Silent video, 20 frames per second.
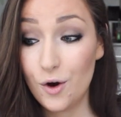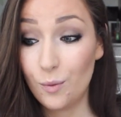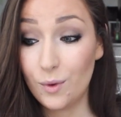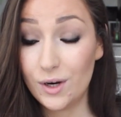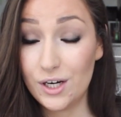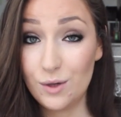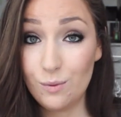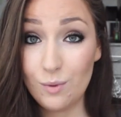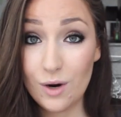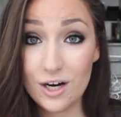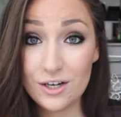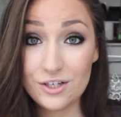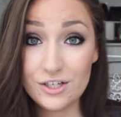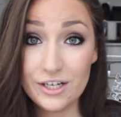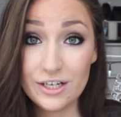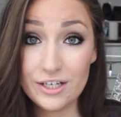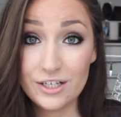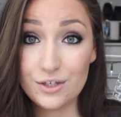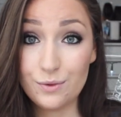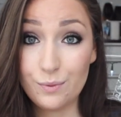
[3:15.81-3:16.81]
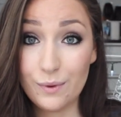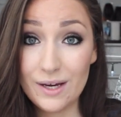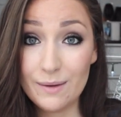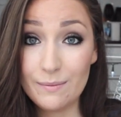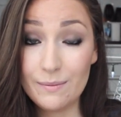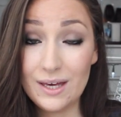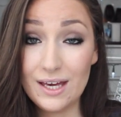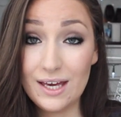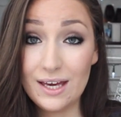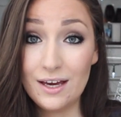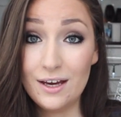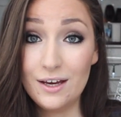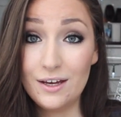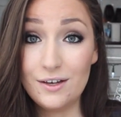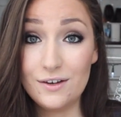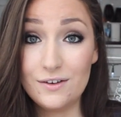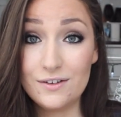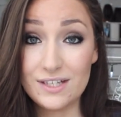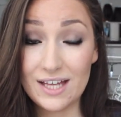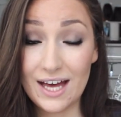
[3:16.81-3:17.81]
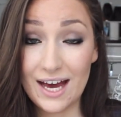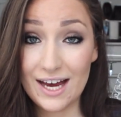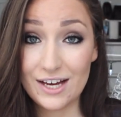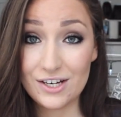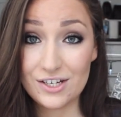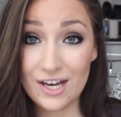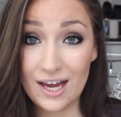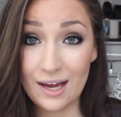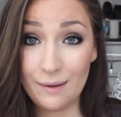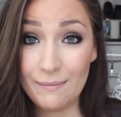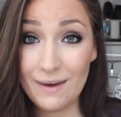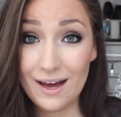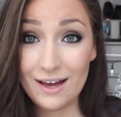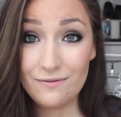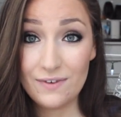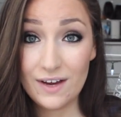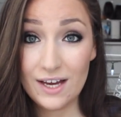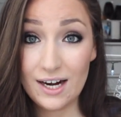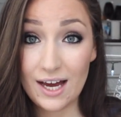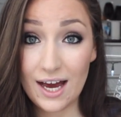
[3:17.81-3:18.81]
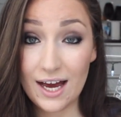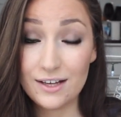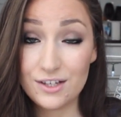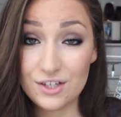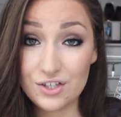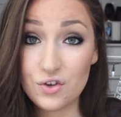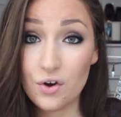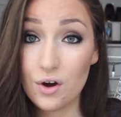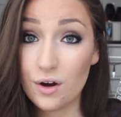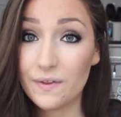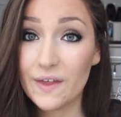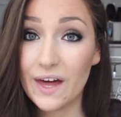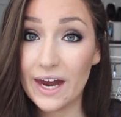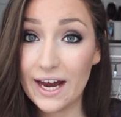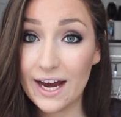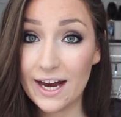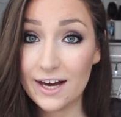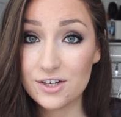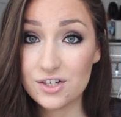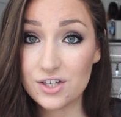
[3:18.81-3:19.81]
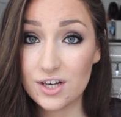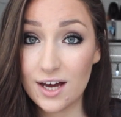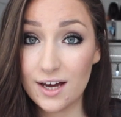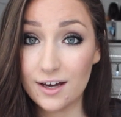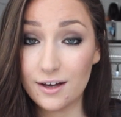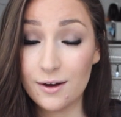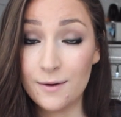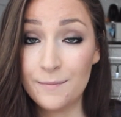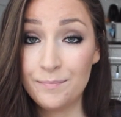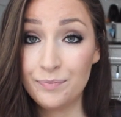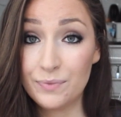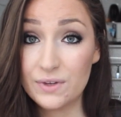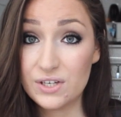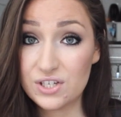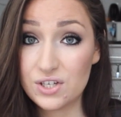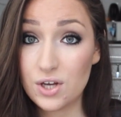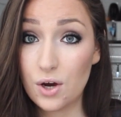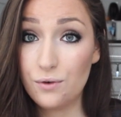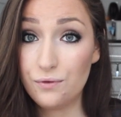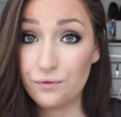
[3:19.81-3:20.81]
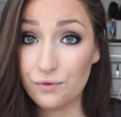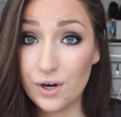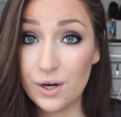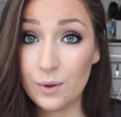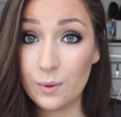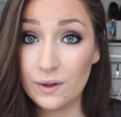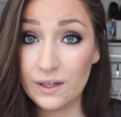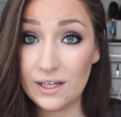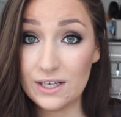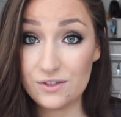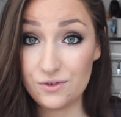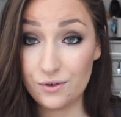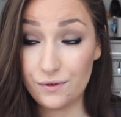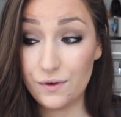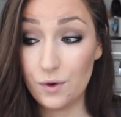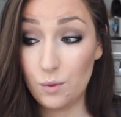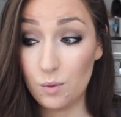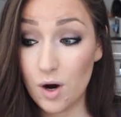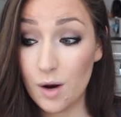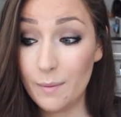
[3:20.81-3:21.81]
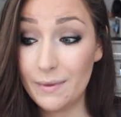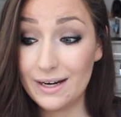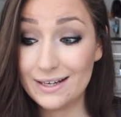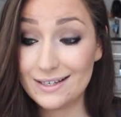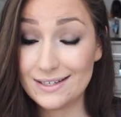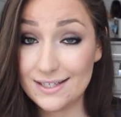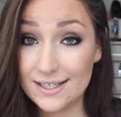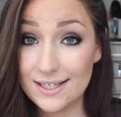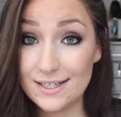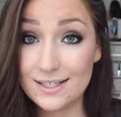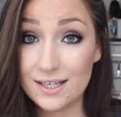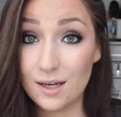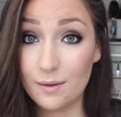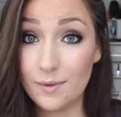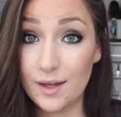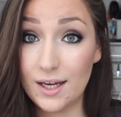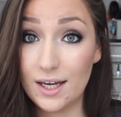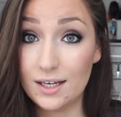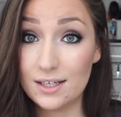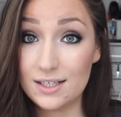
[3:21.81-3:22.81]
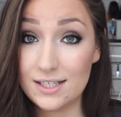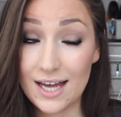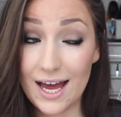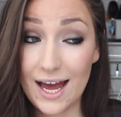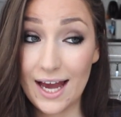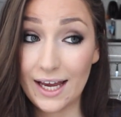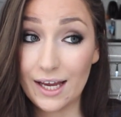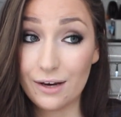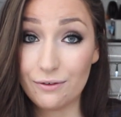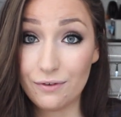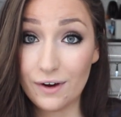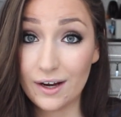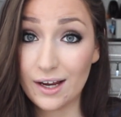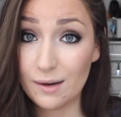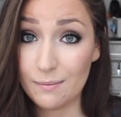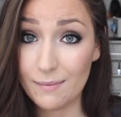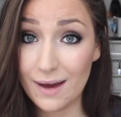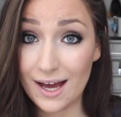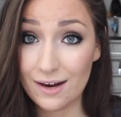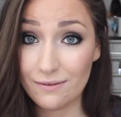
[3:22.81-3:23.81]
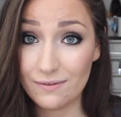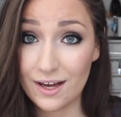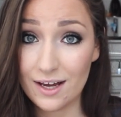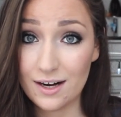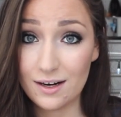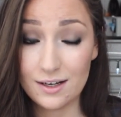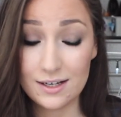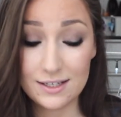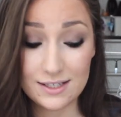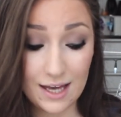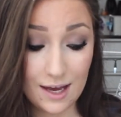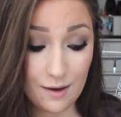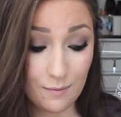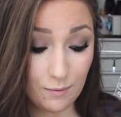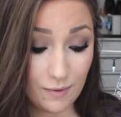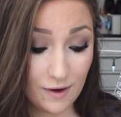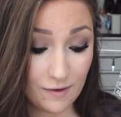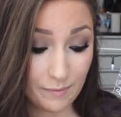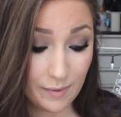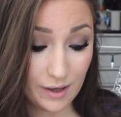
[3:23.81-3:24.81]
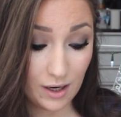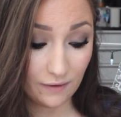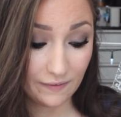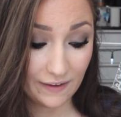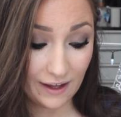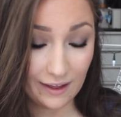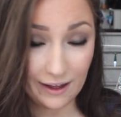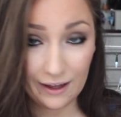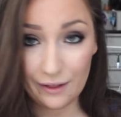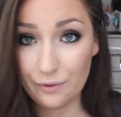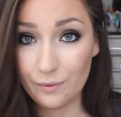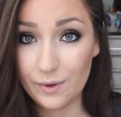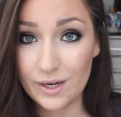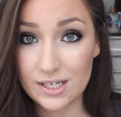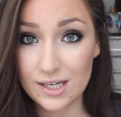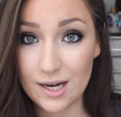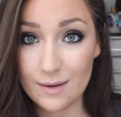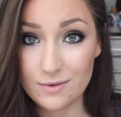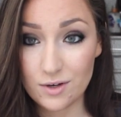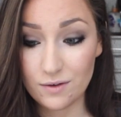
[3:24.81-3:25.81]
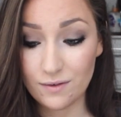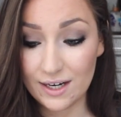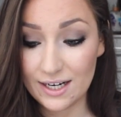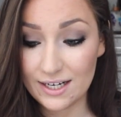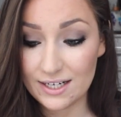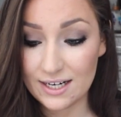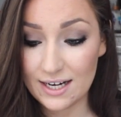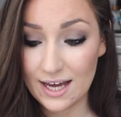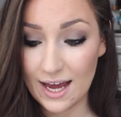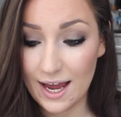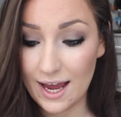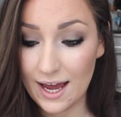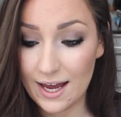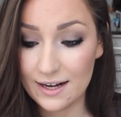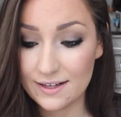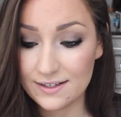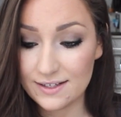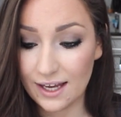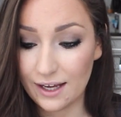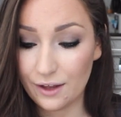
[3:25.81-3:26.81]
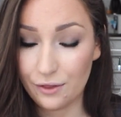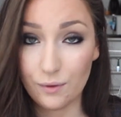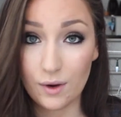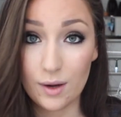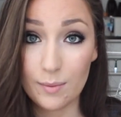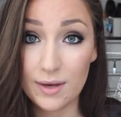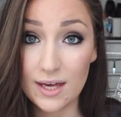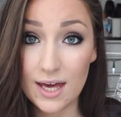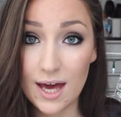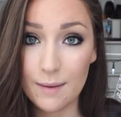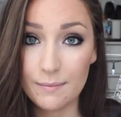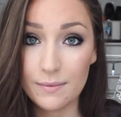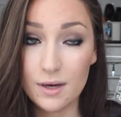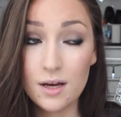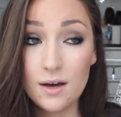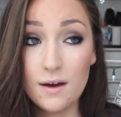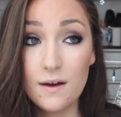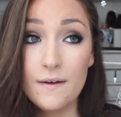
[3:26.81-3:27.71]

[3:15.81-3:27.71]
When you watch it, tweet me, use the hashtag MadVent. I stalk that hashtag so frequently. So if you want me to see something, tag it freaking Madvent because I have been on that like three times already today and it's like 3 p.m.